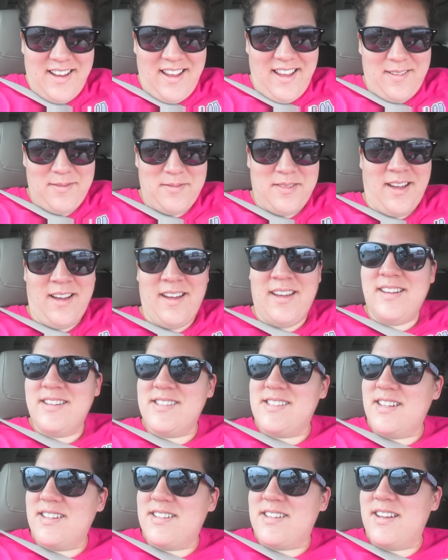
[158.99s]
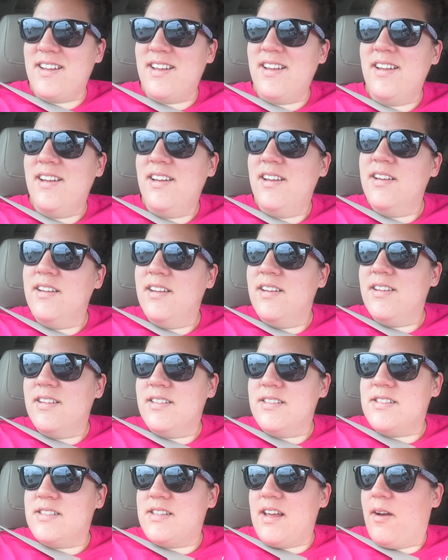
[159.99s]
I'm not in such a
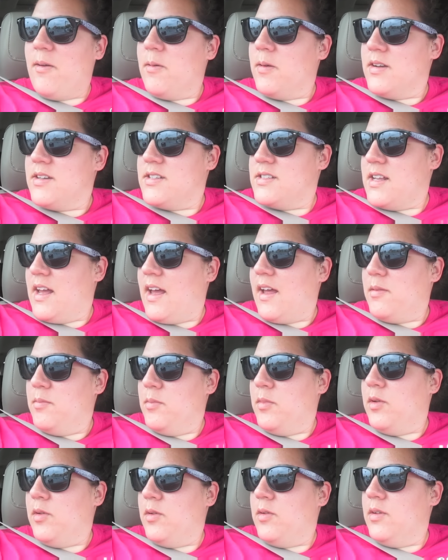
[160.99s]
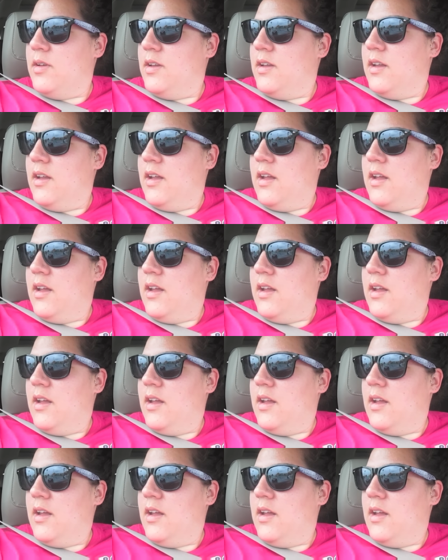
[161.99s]
sour, sad mood.